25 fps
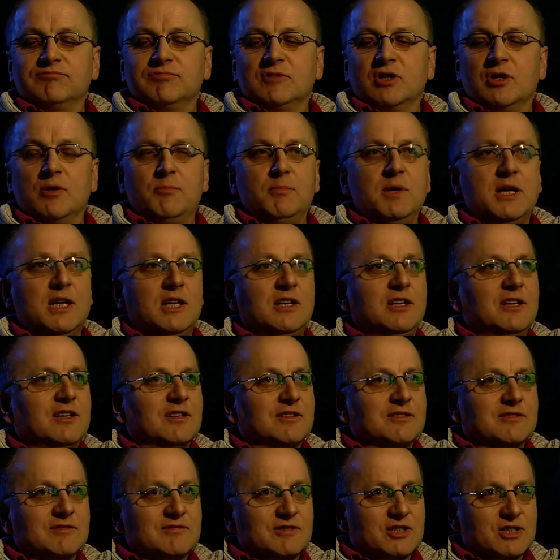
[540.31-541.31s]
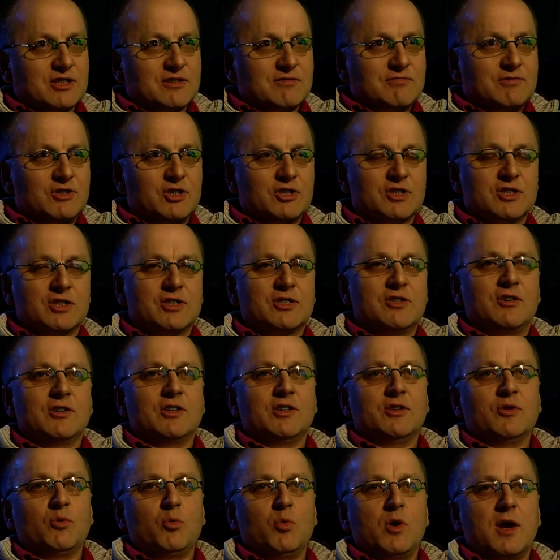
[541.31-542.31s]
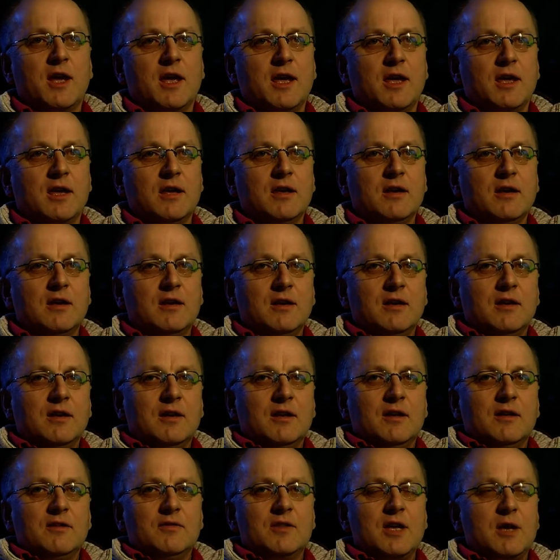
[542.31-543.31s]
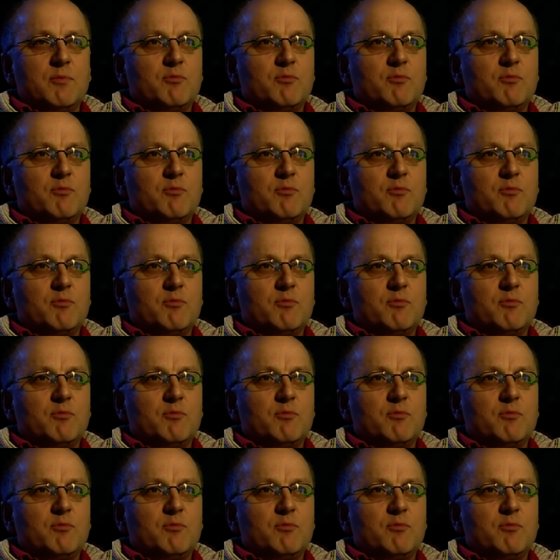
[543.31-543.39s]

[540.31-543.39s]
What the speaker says: comedians, just study the way they